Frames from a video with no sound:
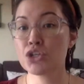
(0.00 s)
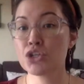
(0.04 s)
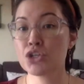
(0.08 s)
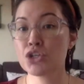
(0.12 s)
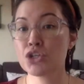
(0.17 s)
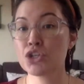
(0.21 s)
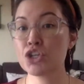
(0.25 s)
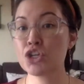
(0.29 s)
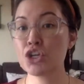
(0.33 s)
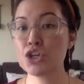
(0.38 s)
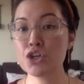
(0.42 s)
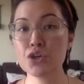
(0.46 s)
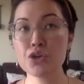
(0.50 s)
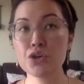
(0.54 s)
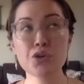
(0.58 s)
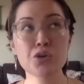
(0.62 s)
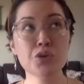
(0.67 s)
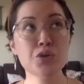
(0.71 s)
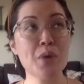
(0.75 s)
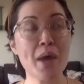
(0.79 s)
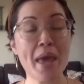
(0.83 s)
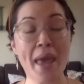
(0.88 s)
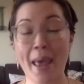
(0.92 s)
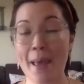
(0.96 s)

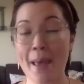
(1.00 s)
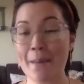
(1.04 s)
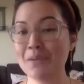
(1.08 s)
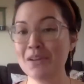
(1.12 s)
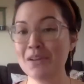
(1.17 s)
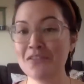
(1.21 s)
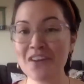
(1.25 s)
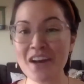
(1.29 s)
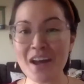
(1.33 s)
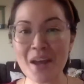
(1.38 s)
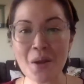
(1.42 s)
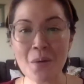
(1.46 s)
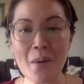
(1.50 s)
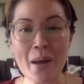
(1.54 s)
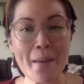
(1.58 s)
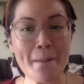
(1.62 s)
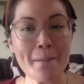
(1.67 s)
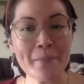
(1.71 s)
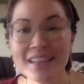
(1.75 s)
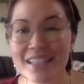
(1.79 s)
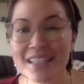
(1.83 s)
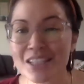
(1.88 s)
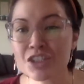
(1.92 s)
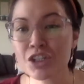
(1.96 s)
to amplifying white
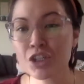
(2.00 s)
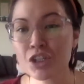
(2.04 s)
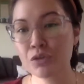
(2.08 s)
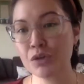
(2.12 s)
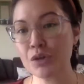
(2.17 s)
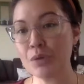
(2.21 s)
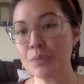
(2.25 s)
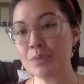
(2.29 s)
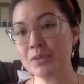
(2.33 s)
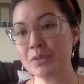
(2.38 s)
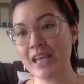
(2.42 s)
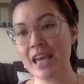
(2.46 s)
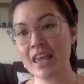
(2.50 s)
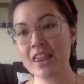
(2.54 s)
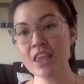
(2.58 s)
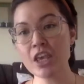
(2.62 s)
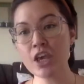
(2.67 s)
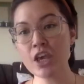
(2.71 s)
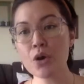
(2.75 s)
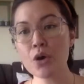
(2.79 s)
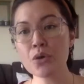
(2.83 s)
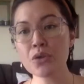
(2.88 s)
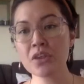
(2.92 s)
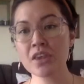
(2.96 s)
militia groups like
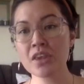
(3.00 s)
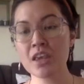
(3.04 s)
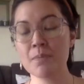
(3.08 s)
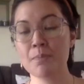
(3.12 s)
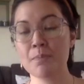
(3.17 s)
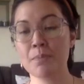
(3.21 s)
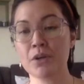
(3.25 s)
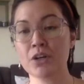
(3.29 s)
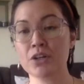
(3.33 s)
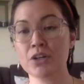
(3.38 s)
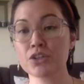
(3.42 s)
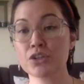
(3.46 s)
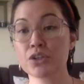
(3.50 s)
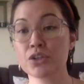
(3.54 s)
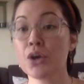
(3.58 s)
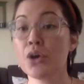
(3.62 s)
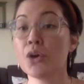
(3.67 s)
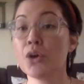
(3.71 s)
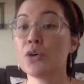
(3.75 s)
the Oath Keepers,